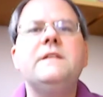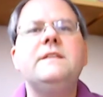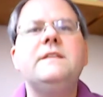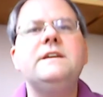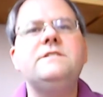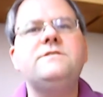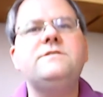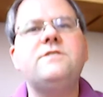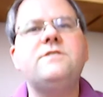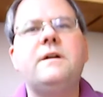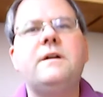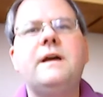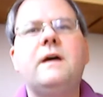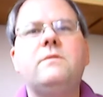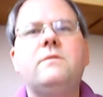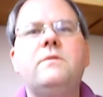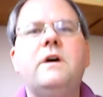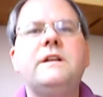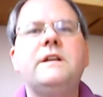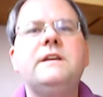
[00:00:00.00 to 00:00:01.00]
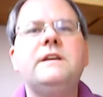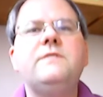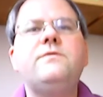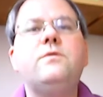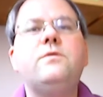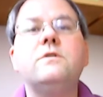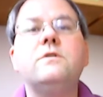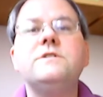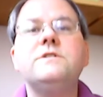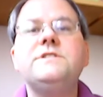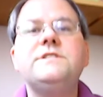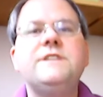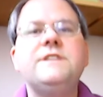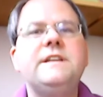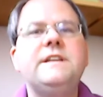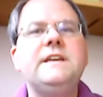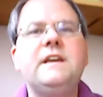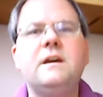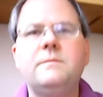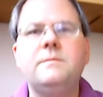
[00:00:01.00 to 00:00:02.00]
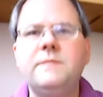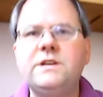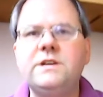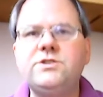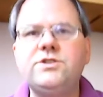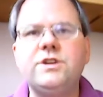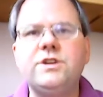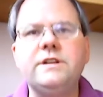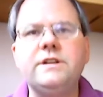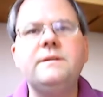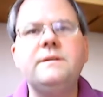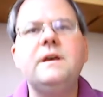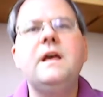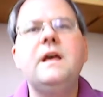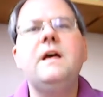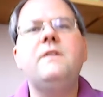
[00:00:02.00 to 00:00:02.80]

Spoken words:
They start out running for city commission,